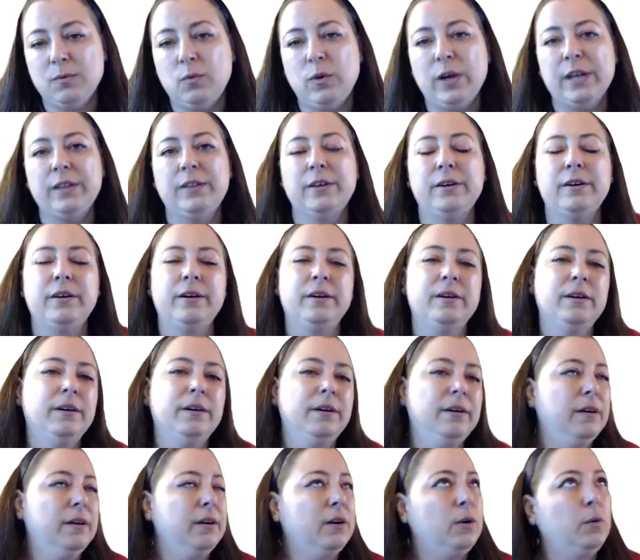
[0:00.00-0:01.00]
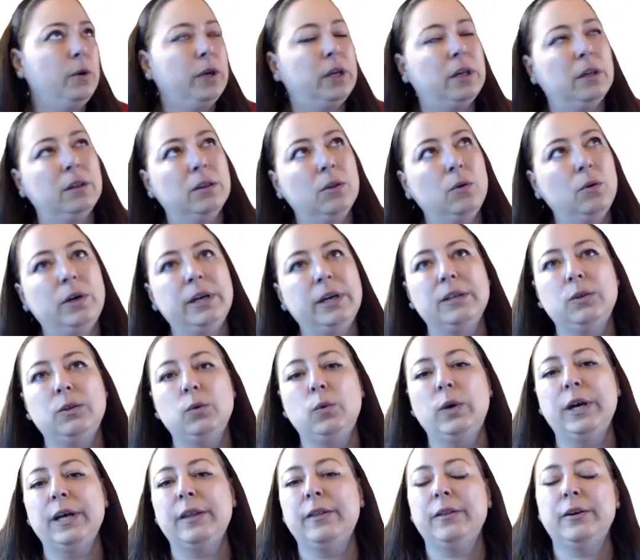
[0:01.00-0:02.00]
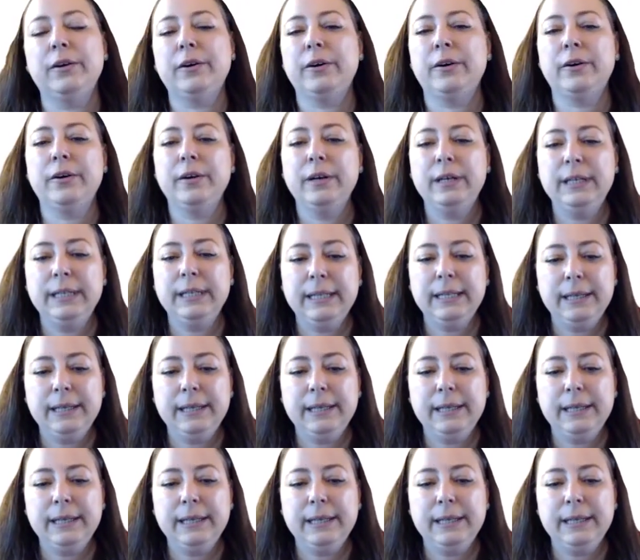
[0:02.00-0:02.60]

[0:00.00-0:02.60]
whether we can look at whether